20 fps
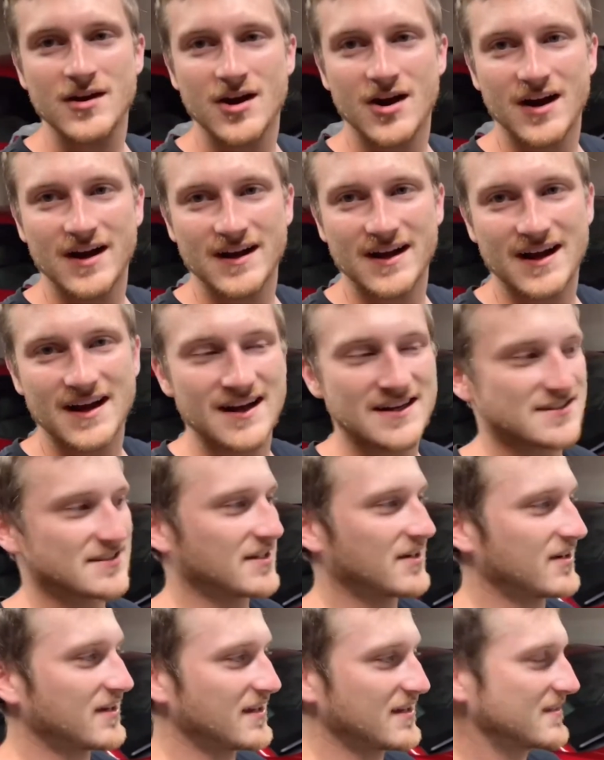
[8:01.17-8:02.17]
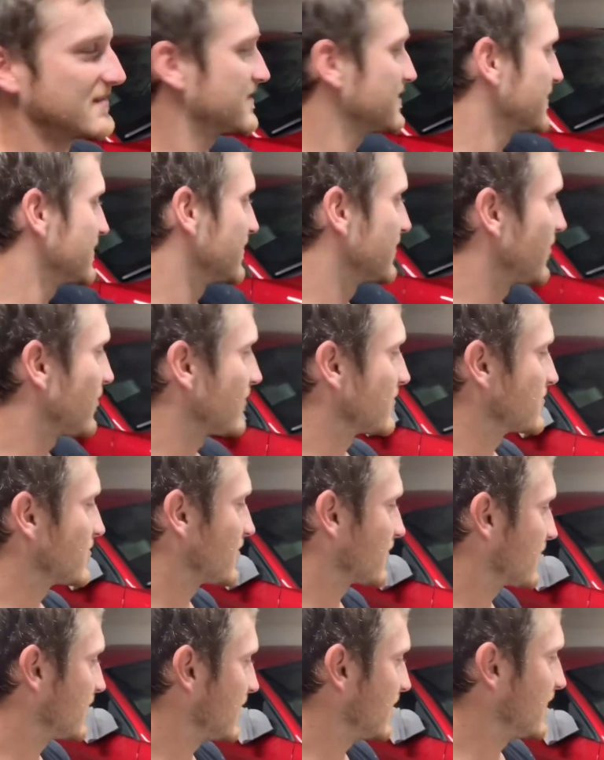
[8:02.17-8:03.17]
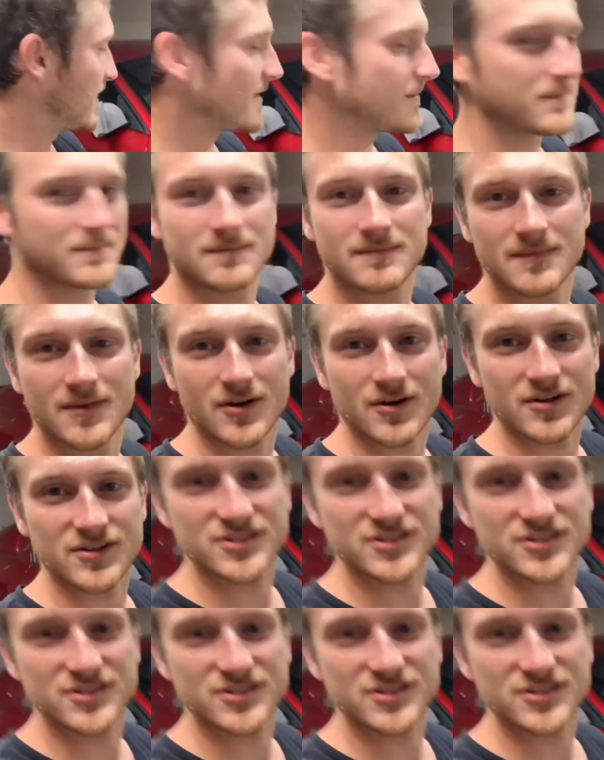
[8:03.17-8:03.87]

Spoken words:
Alright guys, there it is. Car's all cleaned up, all